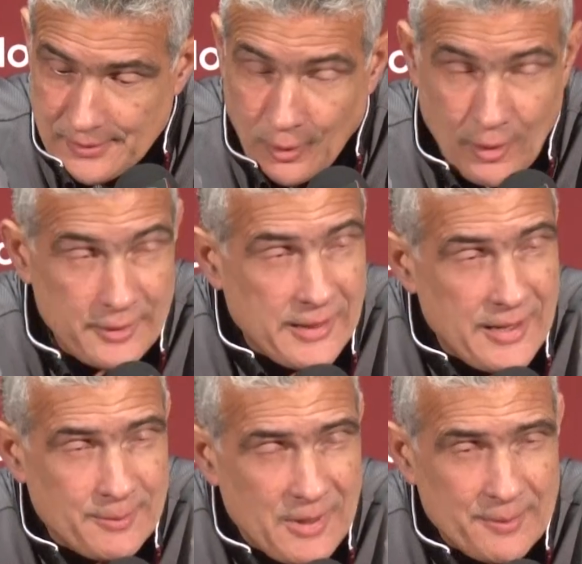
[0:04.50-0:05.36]
hard
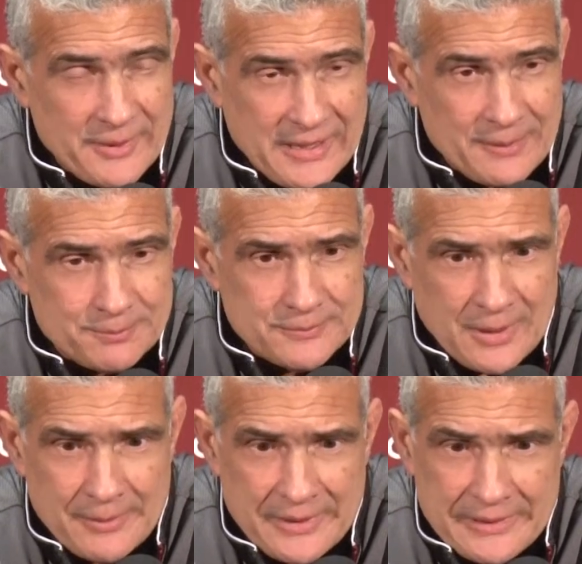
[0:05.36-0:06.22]
game coming up.
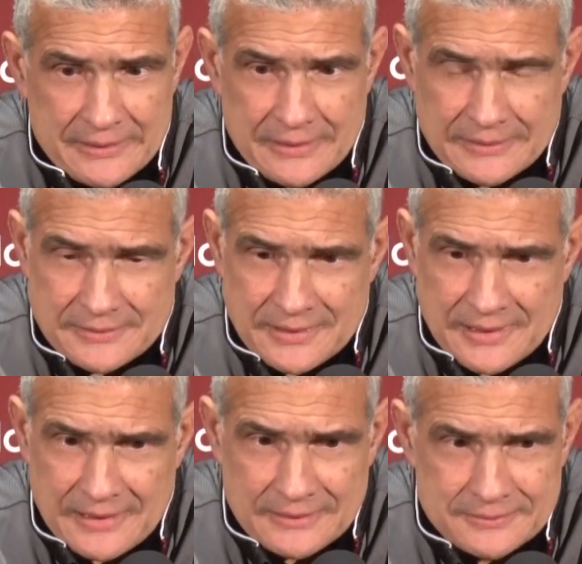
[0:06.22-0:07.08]
I mean, it's
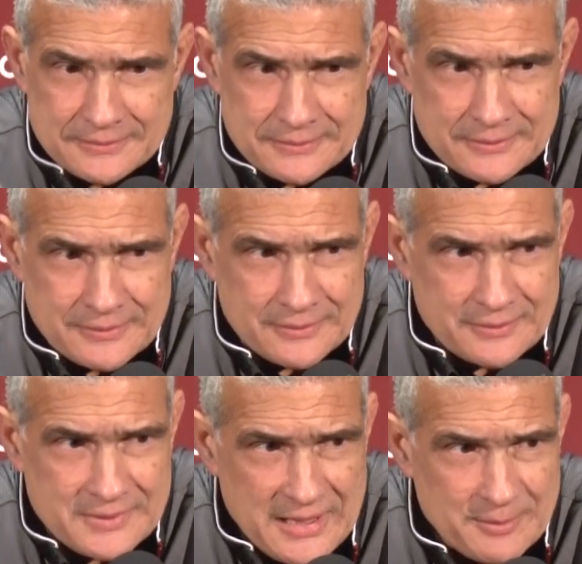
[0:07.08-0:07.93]
a
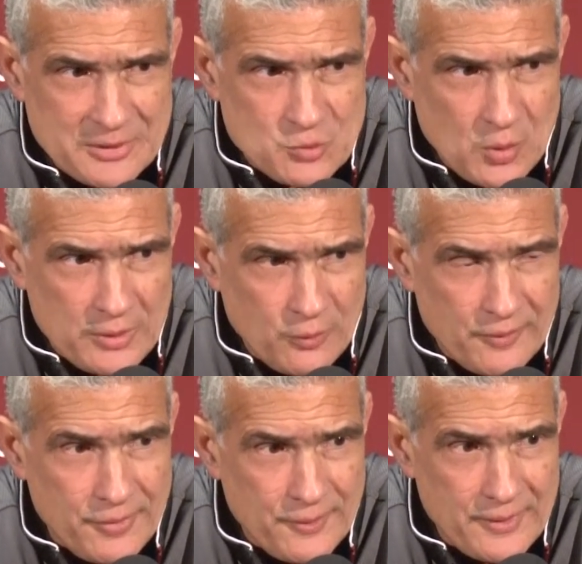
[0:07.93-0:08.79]
team that's won
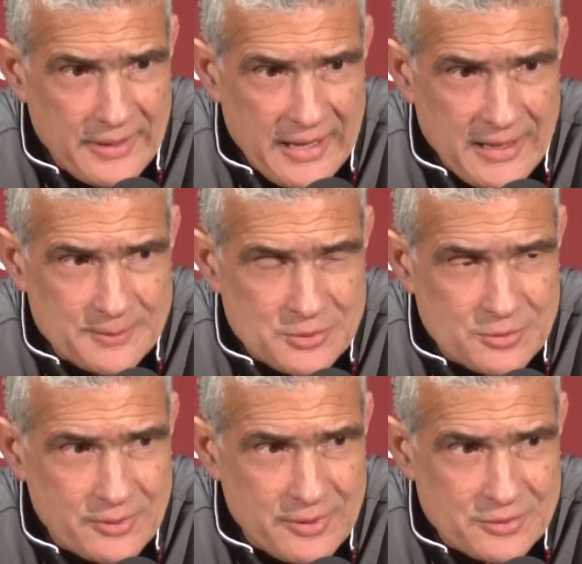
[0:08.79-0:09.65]
over 30 games
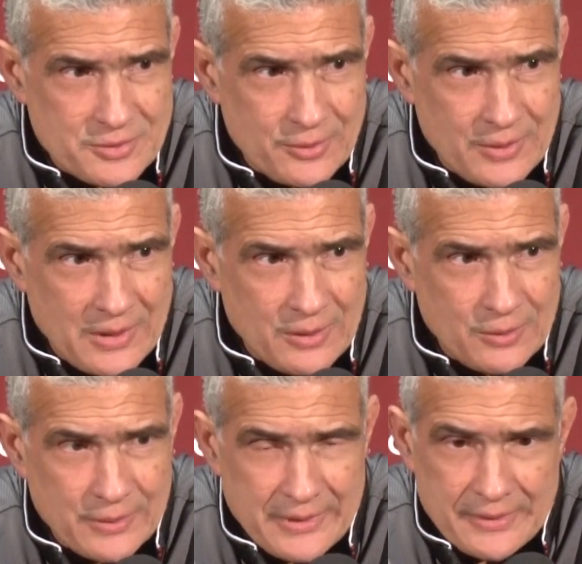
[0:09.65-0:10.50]
2 years in a
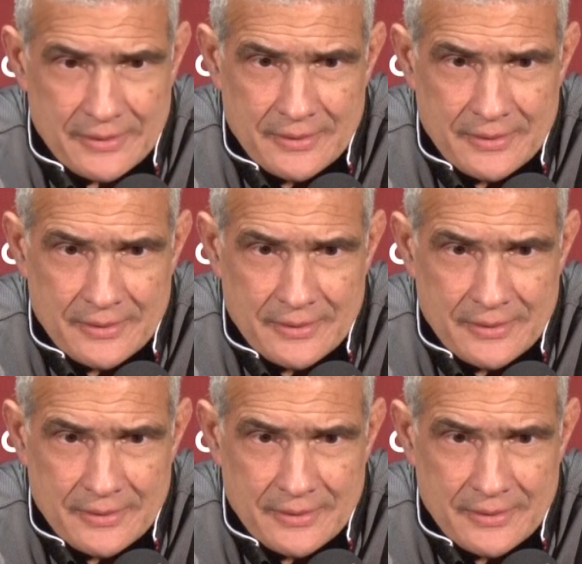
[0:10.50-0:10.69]
row, and